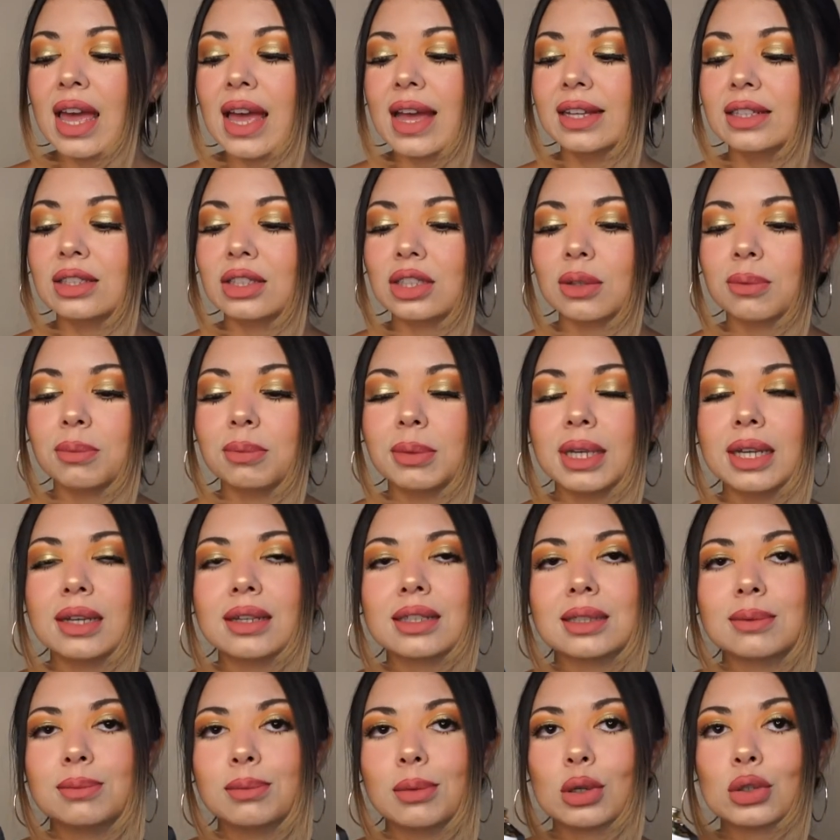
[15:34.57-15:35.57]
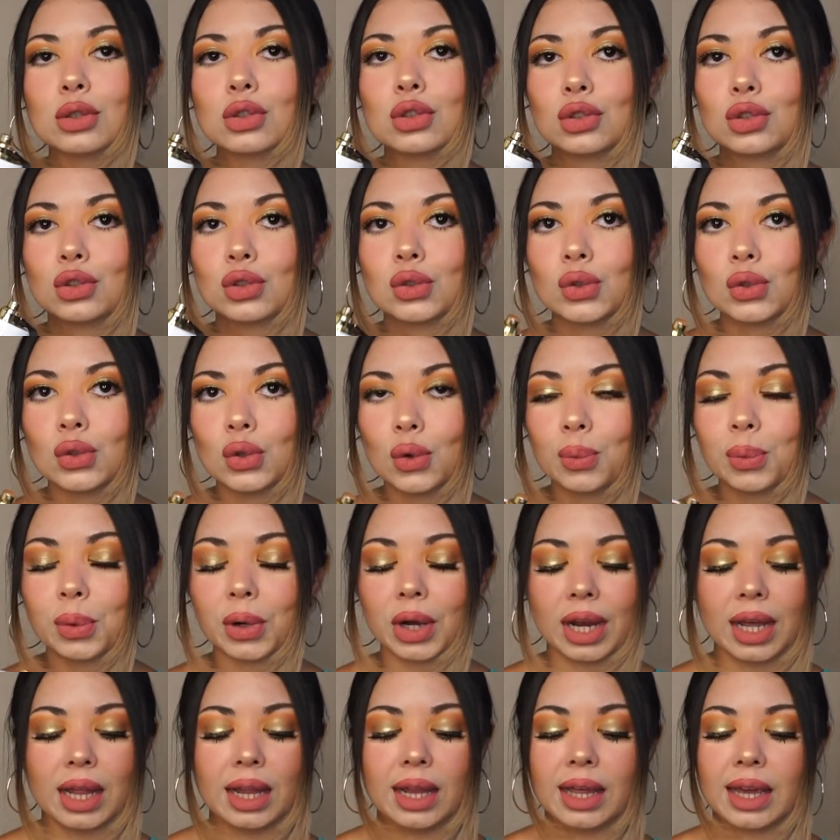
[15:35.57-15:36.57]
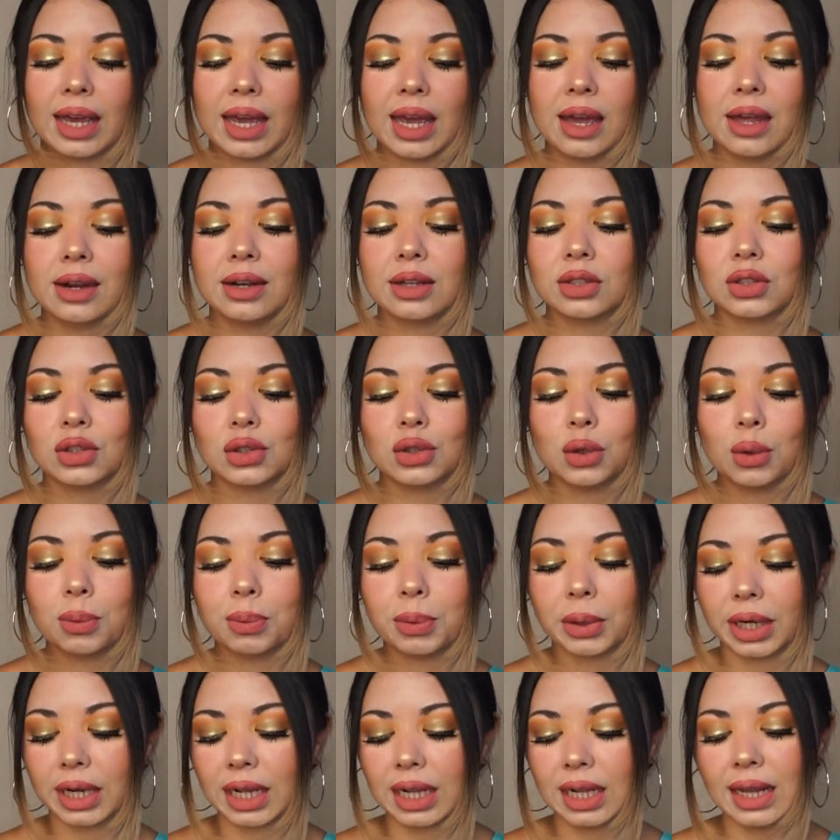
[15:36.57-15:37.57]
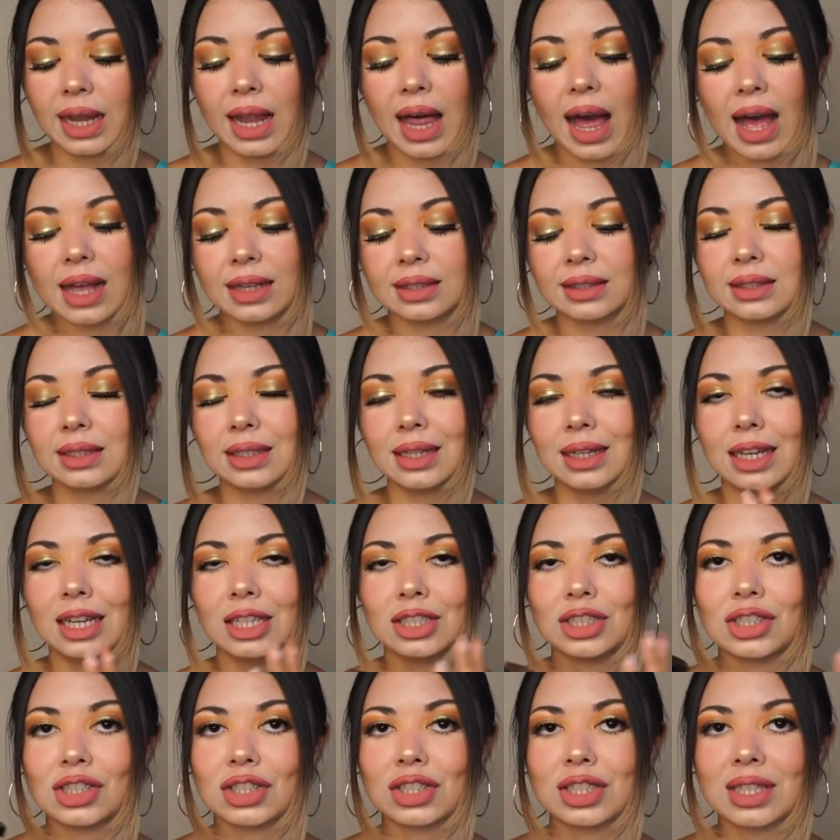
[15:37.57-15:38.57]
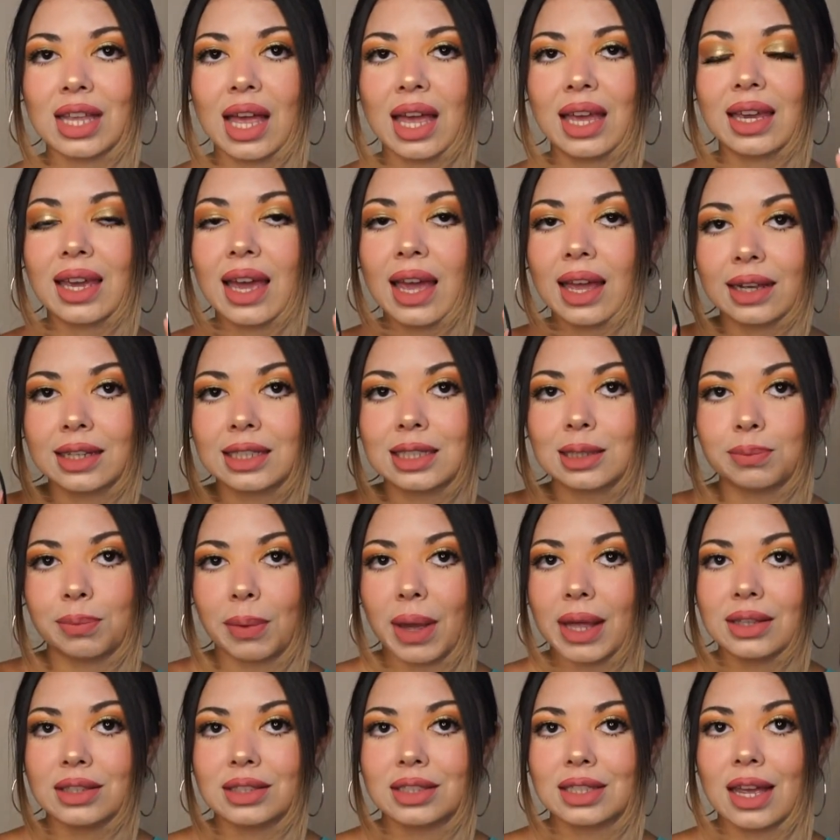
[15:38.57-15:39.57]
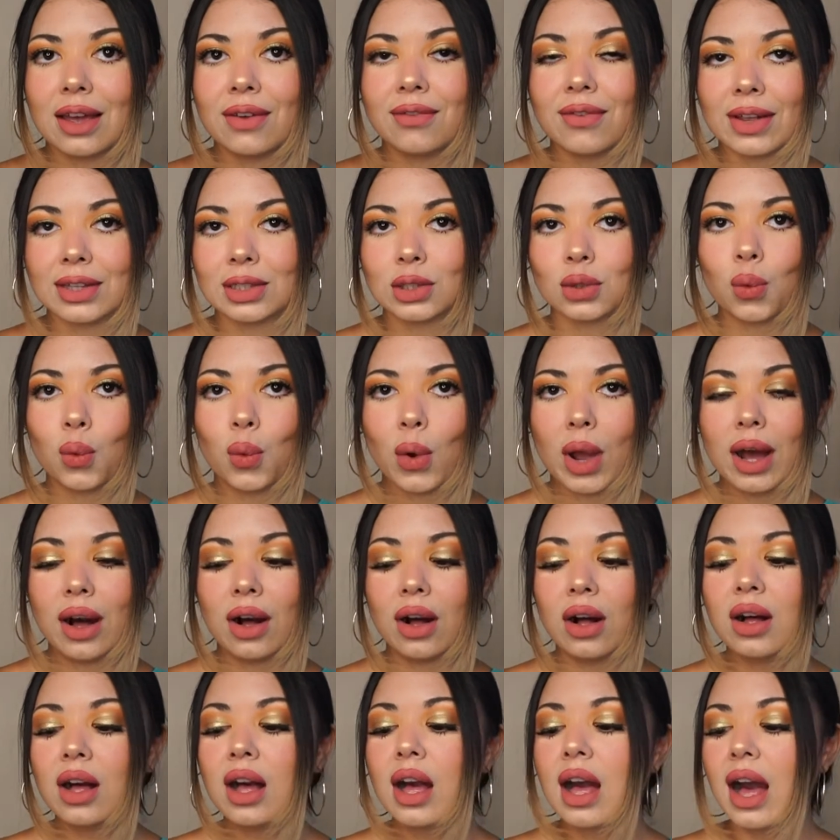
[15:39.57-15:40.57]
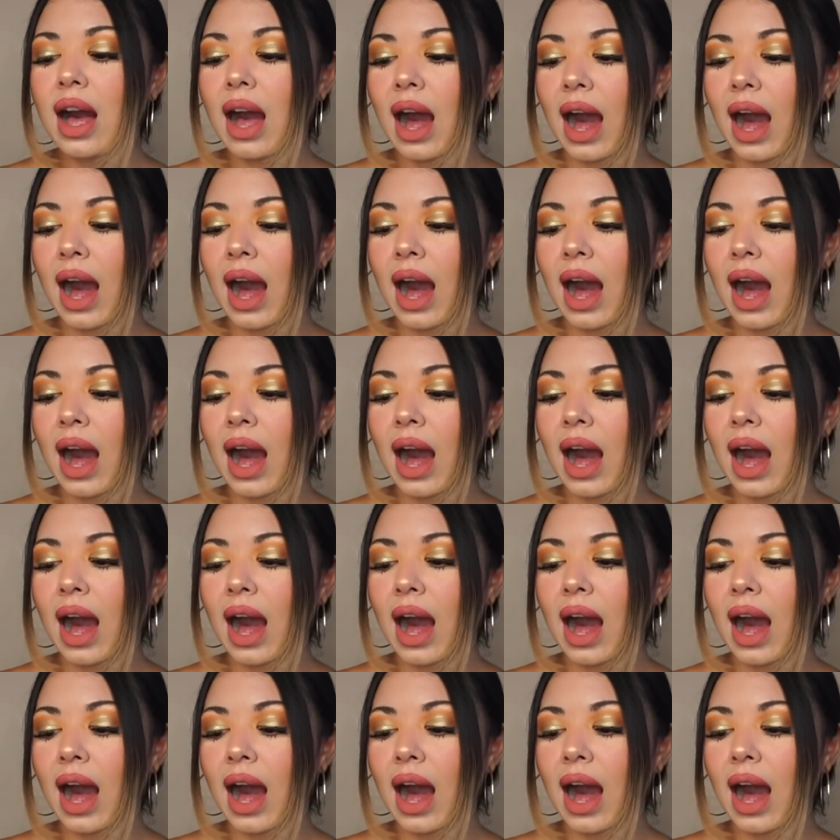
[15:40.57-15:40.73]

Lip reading: And to me, it smells super elegant, super classy, just like expensive as well.